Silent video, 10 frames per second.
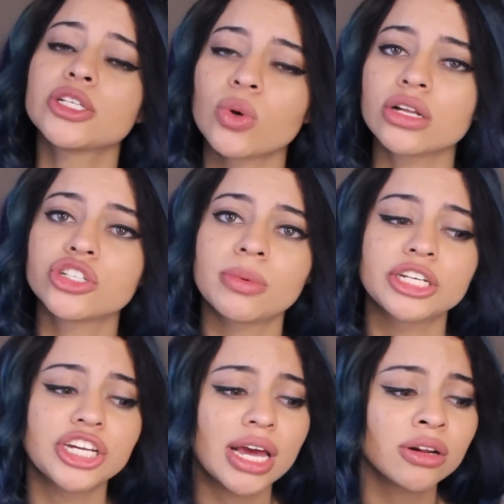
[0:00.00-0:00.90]
as well to
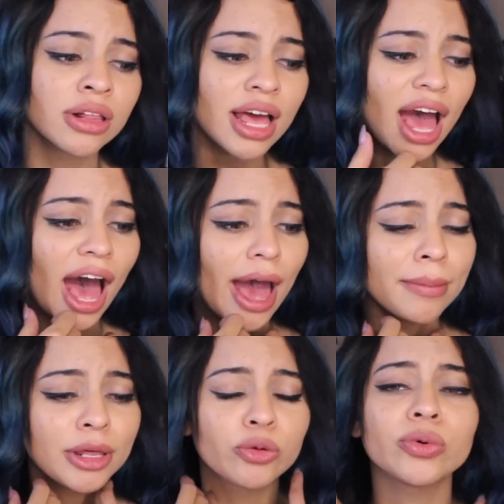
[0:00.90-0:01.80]
my channel.
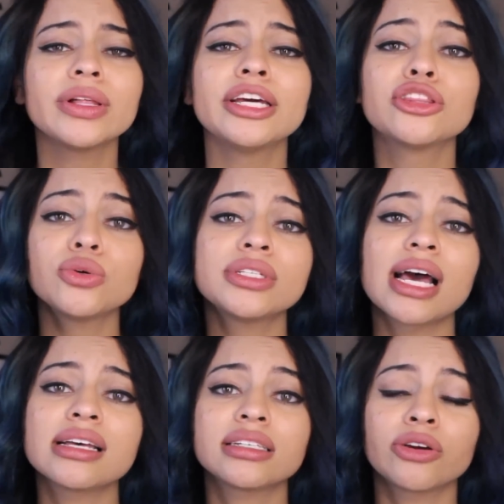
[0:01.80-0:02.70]
I'm like really
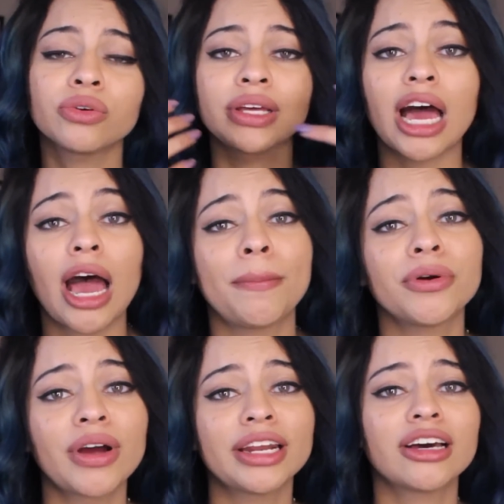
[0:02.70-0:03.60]
enthusiastic and really
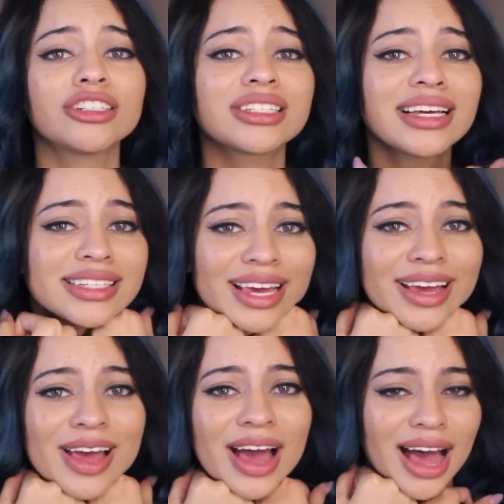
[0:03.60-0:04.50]
hyper right now just because
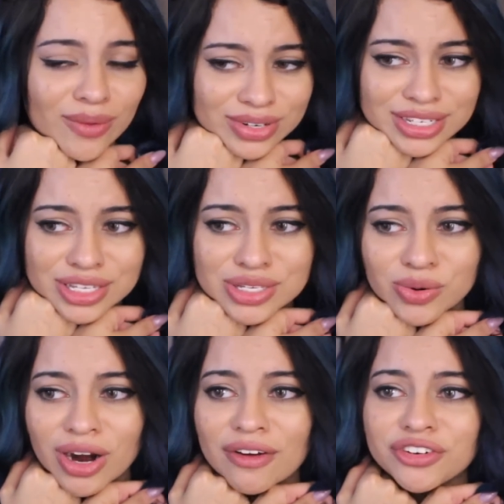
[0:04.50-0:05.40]
like I went to the
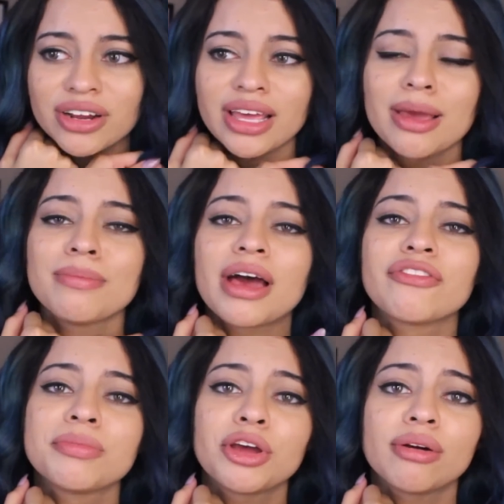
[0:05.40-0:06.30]
store after I came
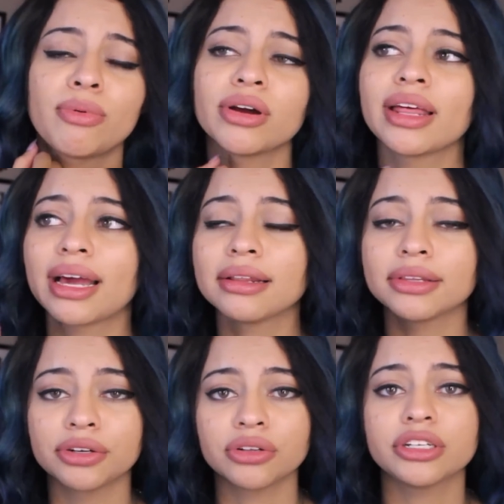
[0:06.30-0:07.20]
back from the airport. Like I
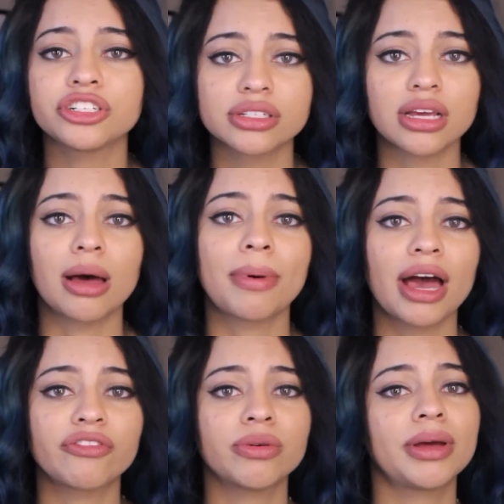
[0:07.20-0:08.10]
literally just got
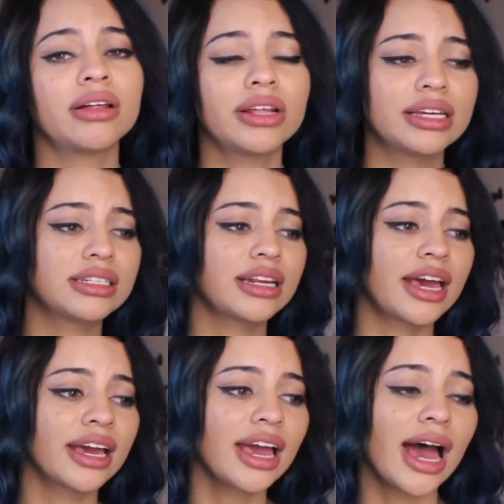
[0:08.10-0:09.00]
back from LA
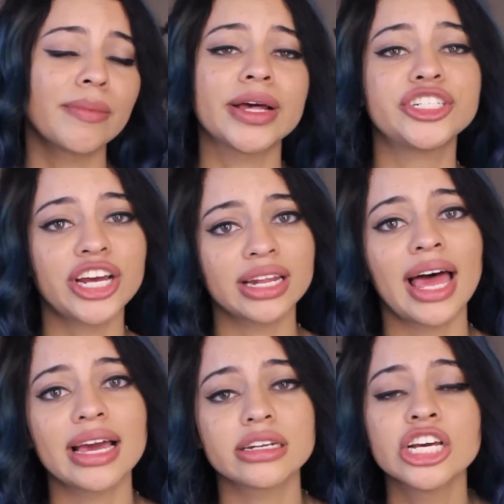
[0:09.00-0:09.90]
today. I'm like jet
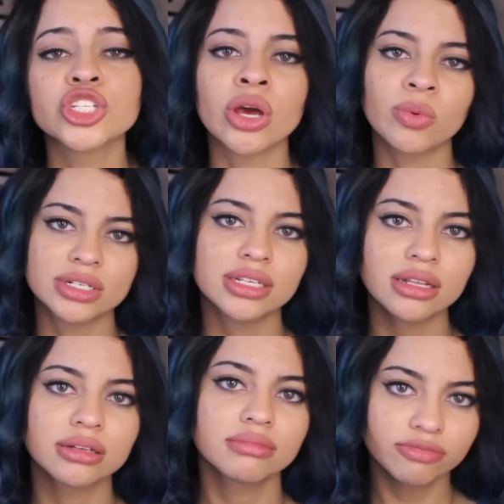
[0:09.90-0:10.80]
lagged. So I went to
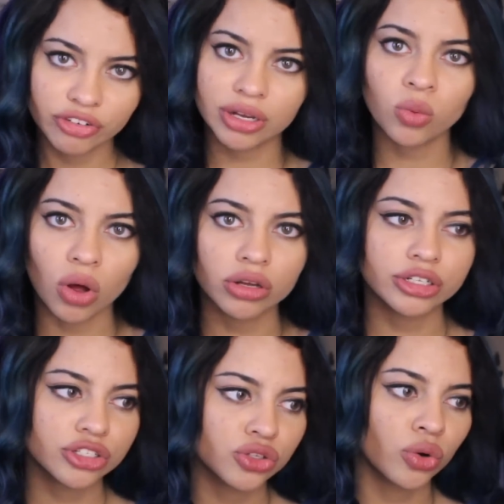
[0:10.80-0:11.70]
the freaking
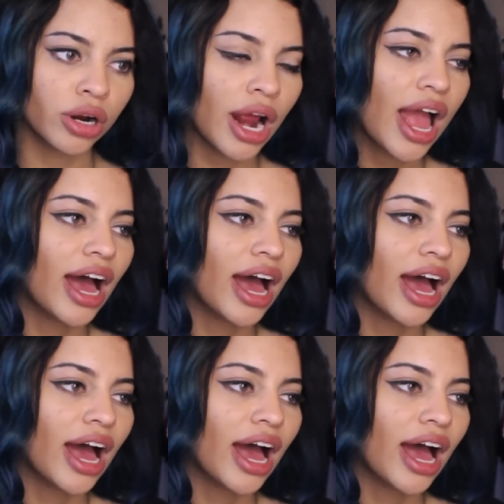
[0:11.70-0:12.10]
Walgreens store.